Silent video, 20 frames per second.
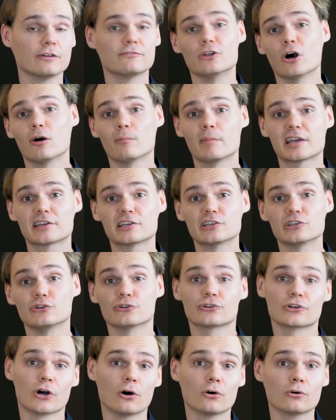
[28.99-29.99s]
of not making you
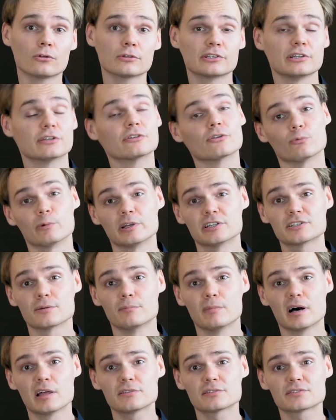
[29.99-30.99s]
cold in the winter
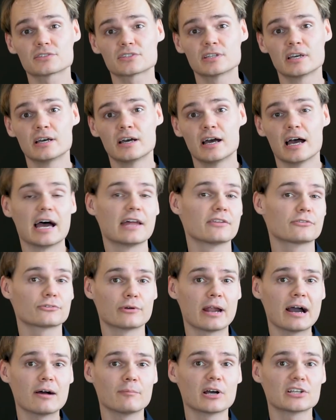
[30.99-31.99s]
months, and
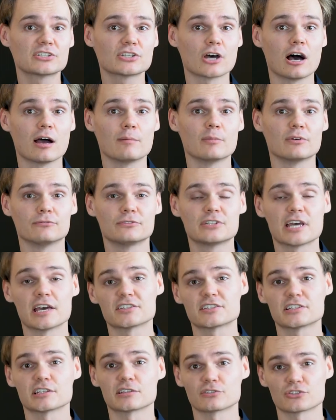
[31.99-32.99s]
throughout my time of
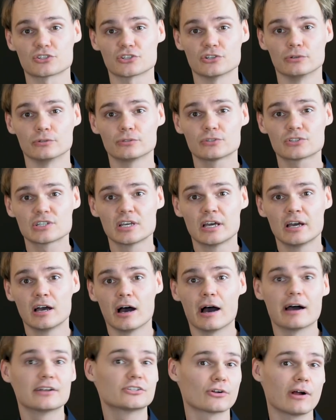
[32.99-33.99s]
testing the SNOOZ,
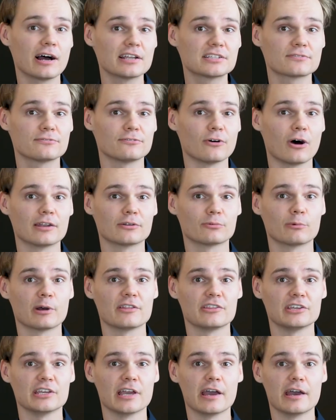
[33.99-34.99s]
I tried to find where
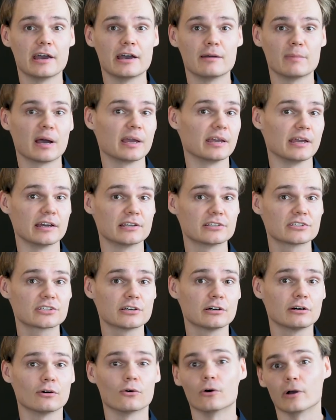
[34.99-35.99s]
the air may
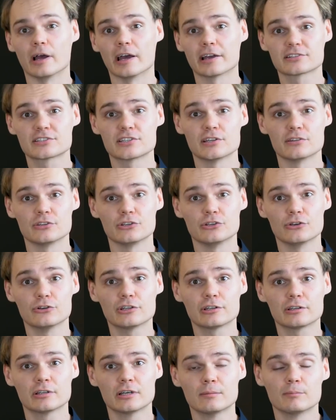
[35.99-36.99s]
enter or exit the
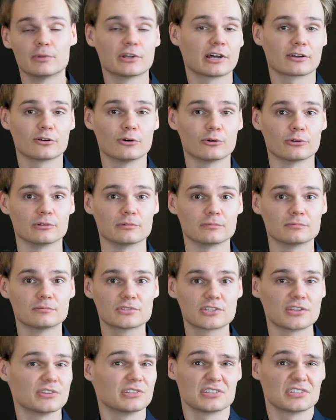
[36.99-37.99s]
unit, but I couldn't,
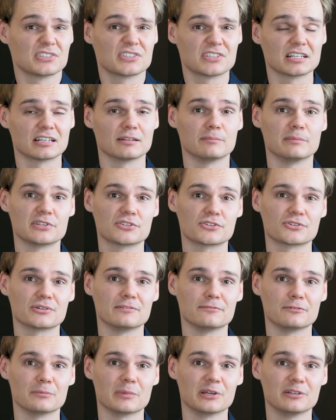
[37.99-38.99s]
so this is still a mystery
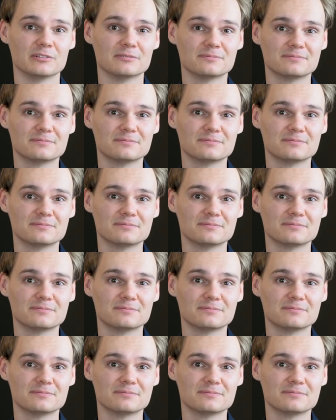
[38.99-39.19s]
for me.